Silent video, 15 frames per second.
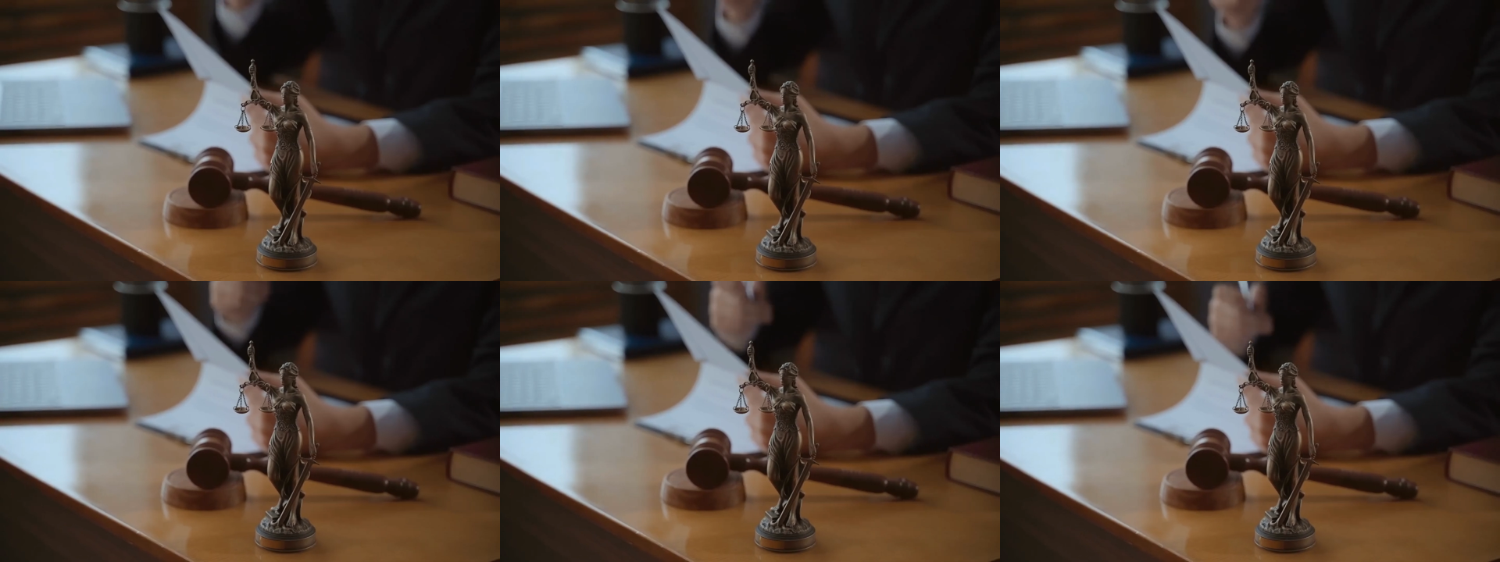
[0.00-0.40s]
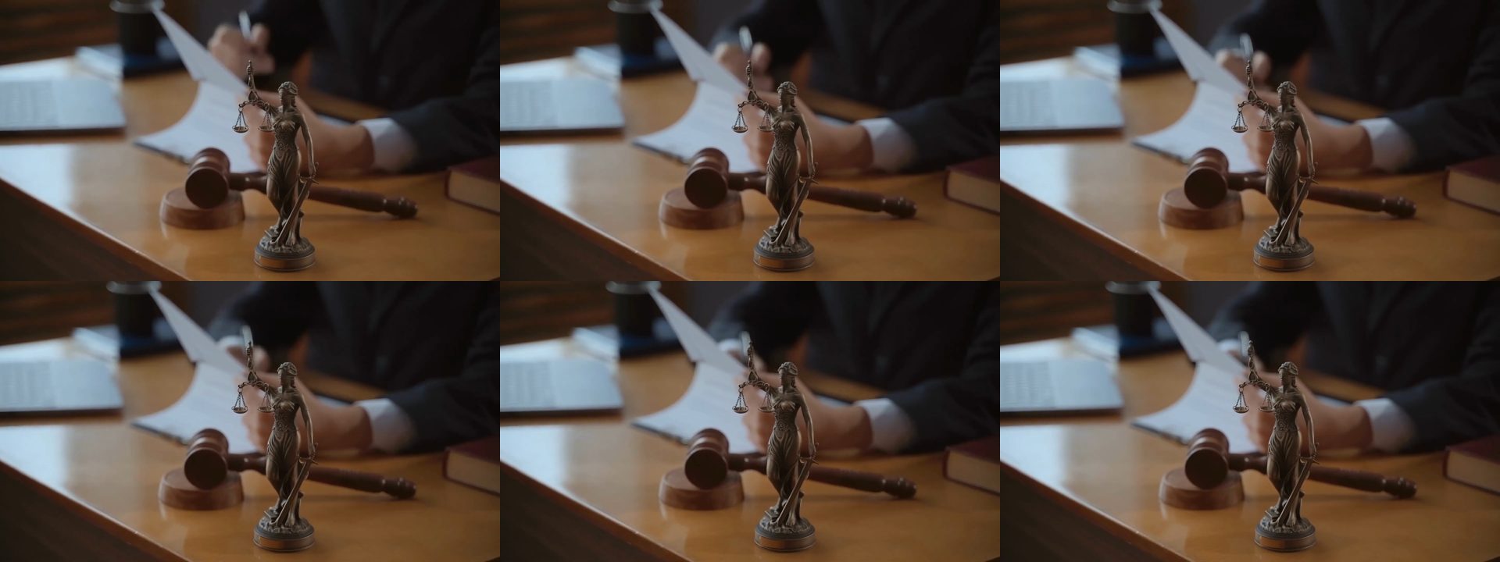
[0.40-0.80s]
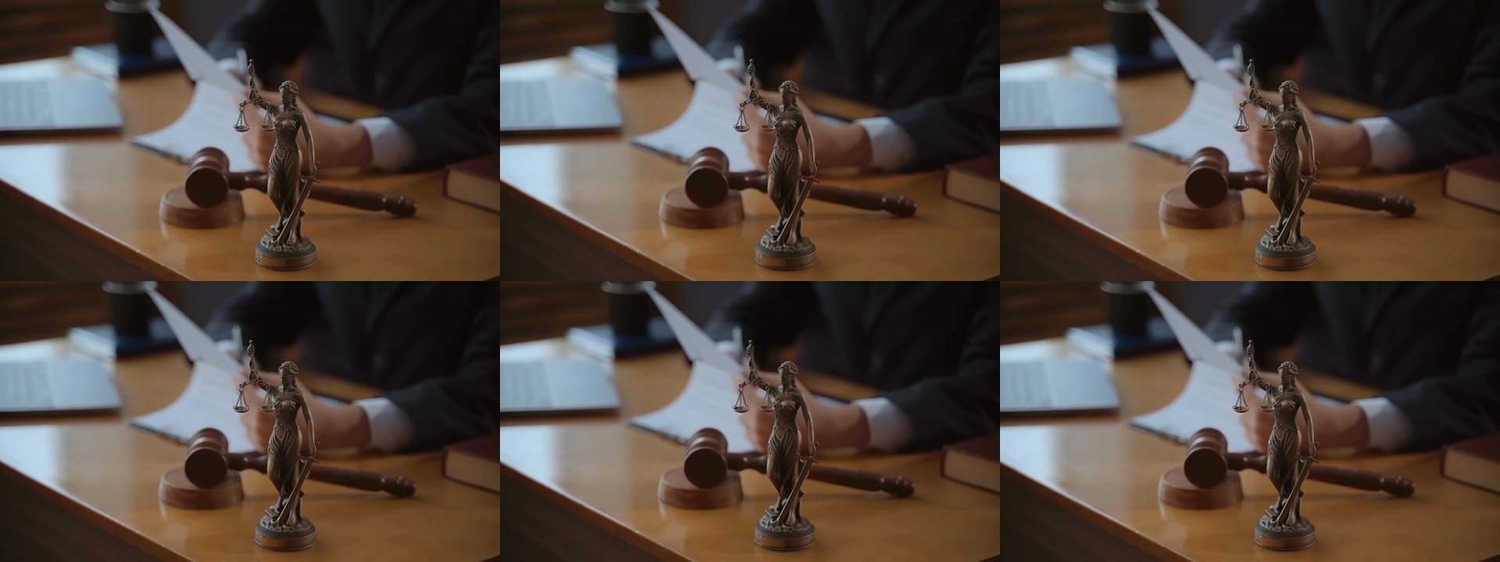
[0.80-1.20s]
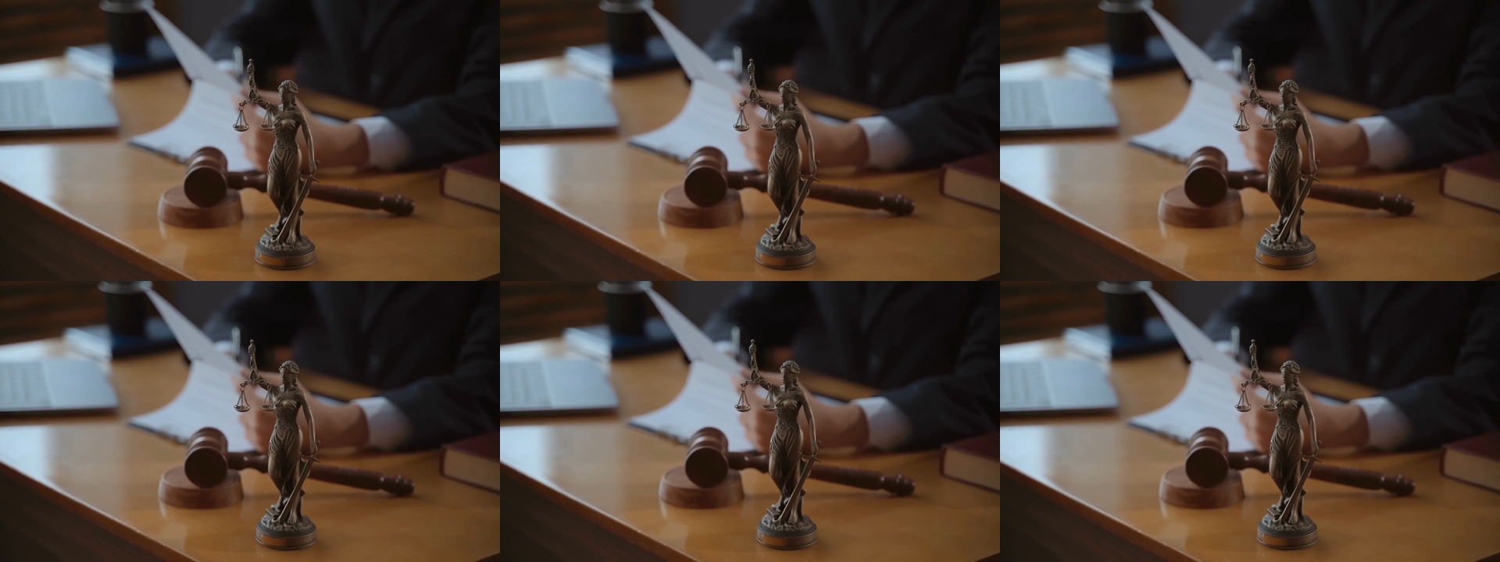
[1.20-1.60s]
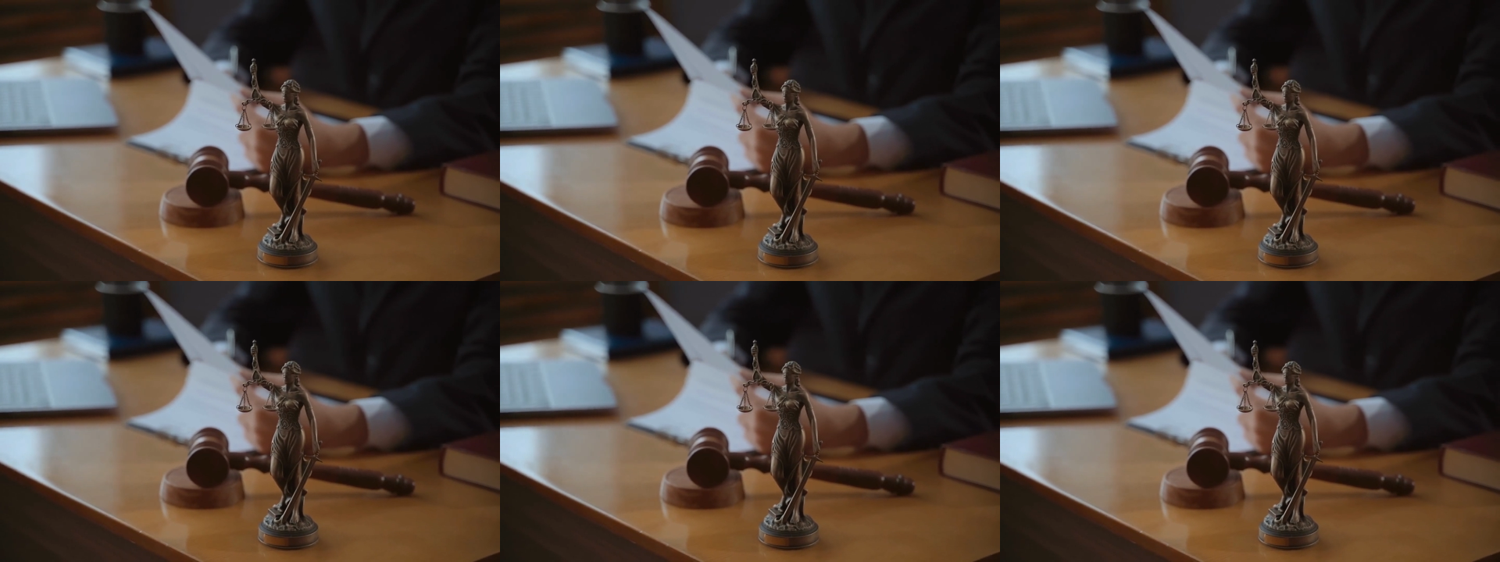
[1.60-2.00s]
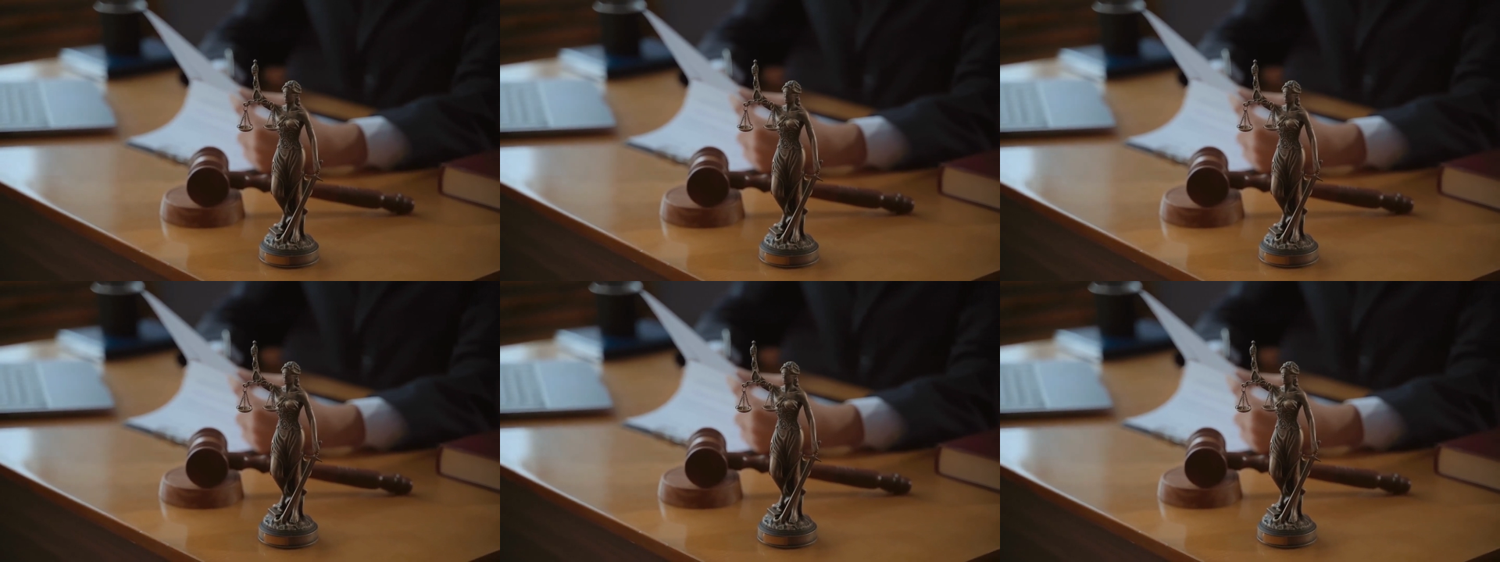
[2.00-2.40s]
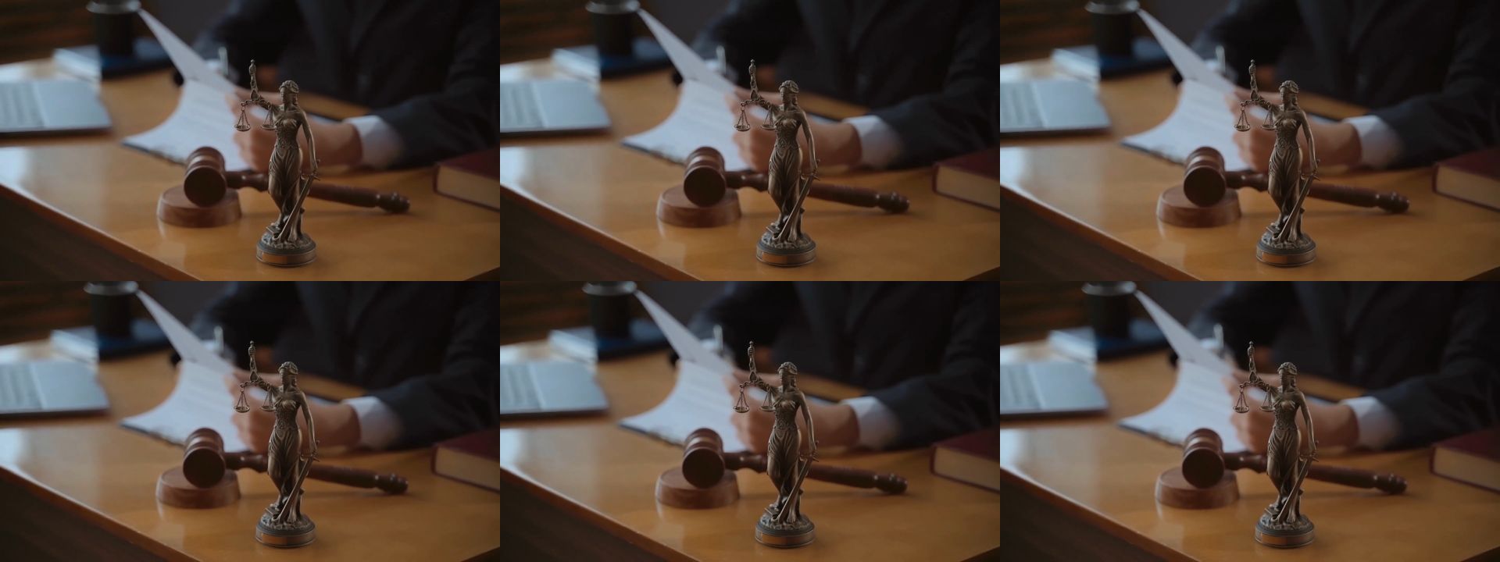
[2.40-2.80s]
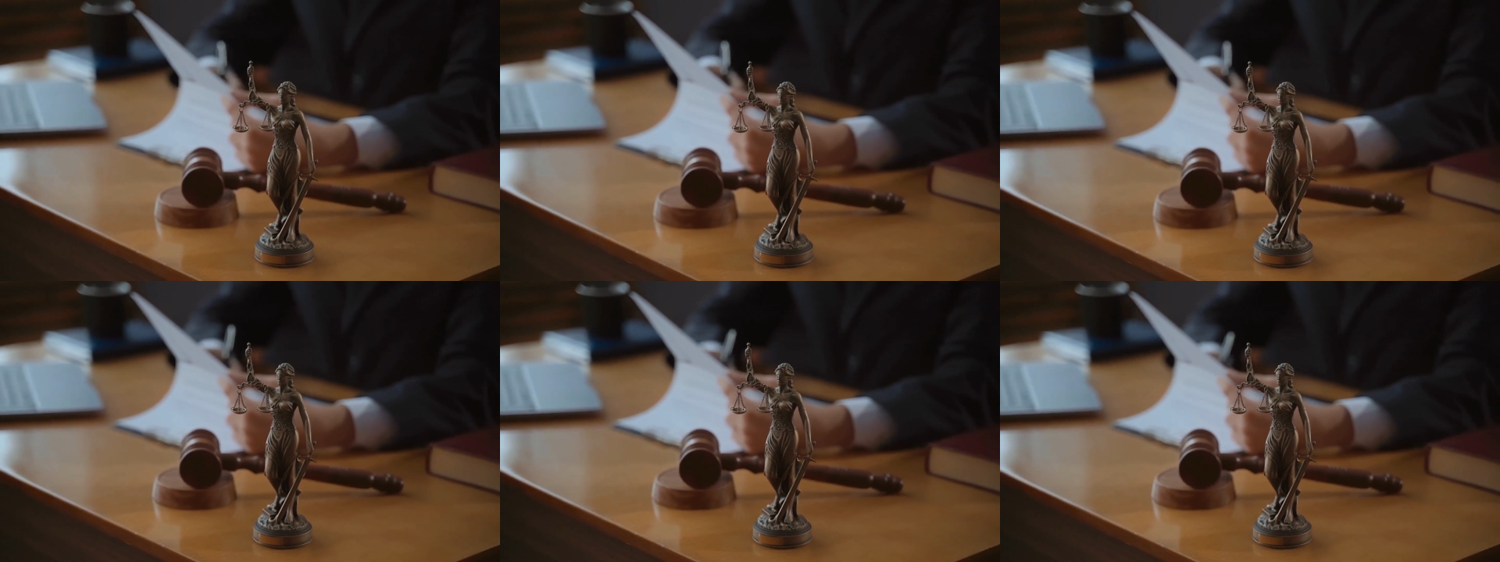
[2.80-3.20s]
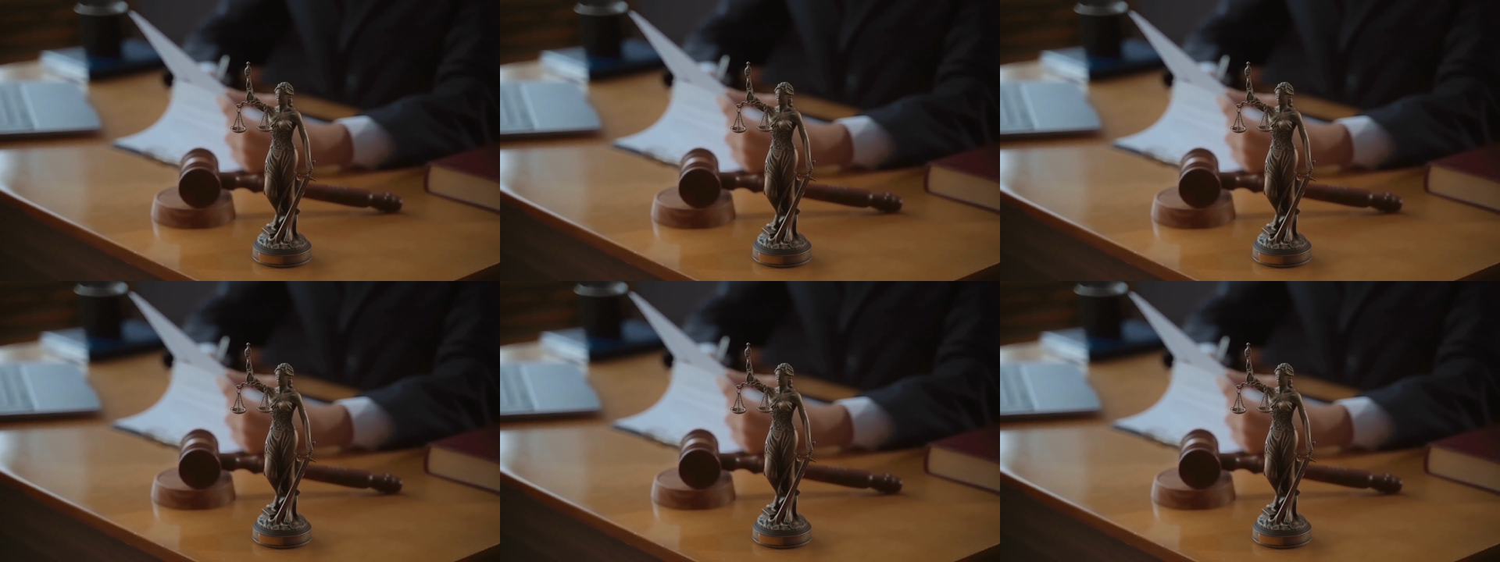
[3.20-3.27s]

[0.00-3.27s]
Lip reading: [unreadable: no face in view]